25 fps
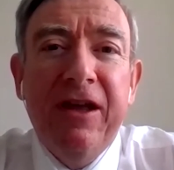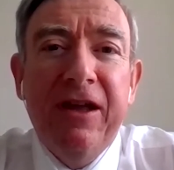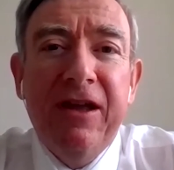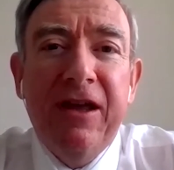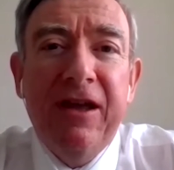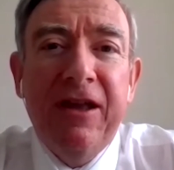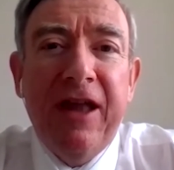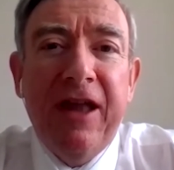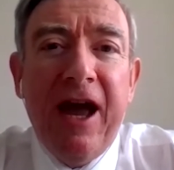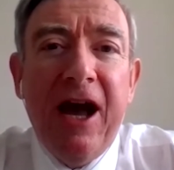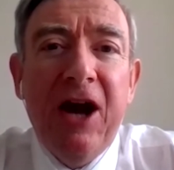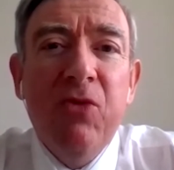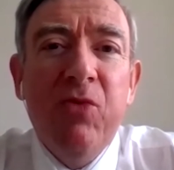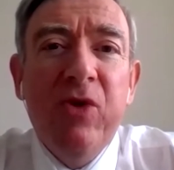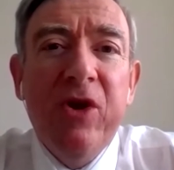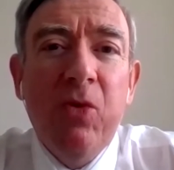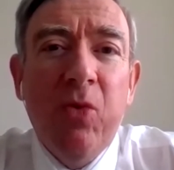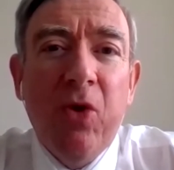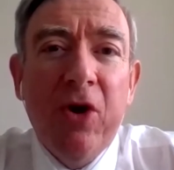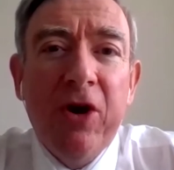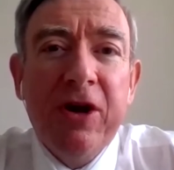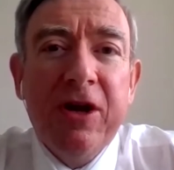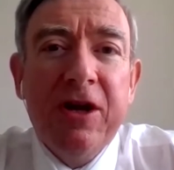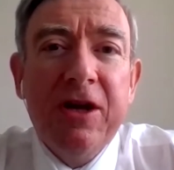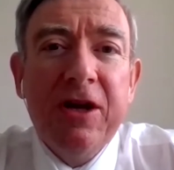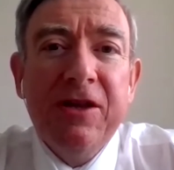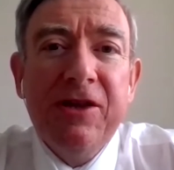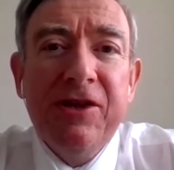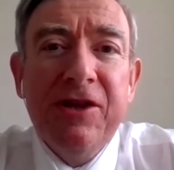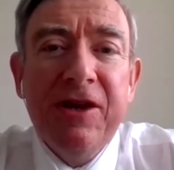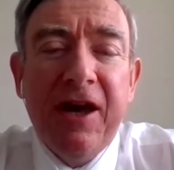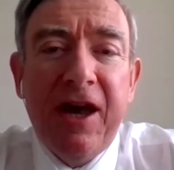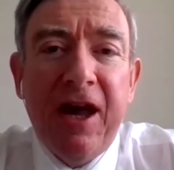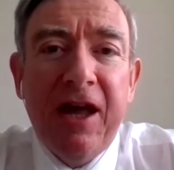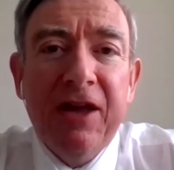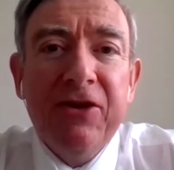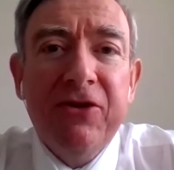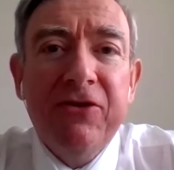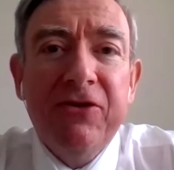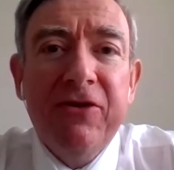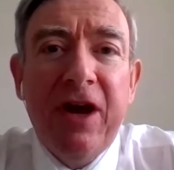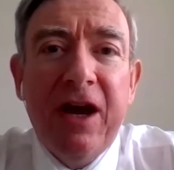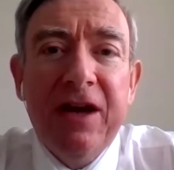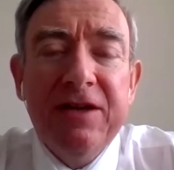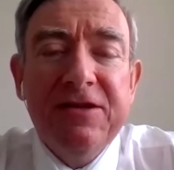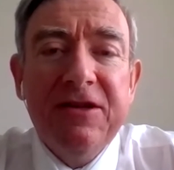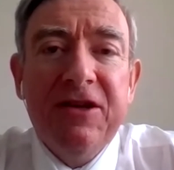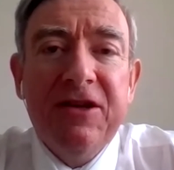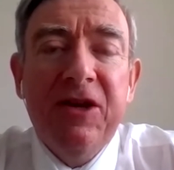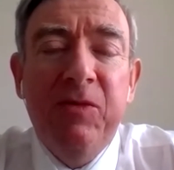in how we work together
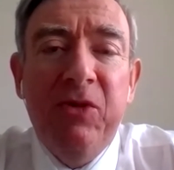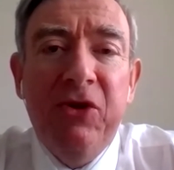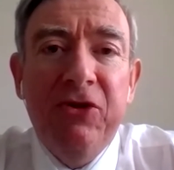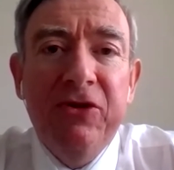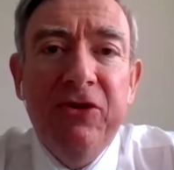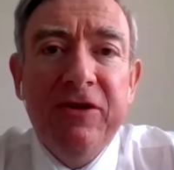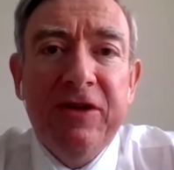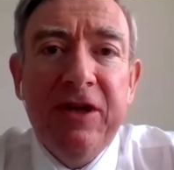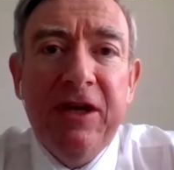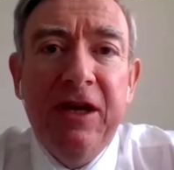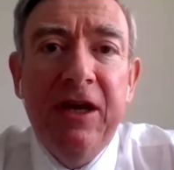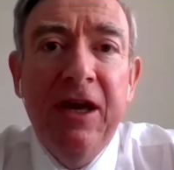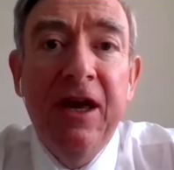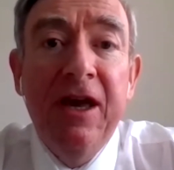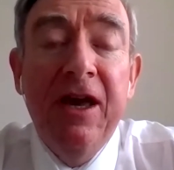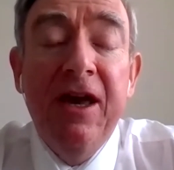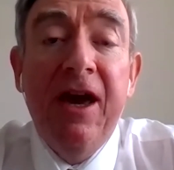as a community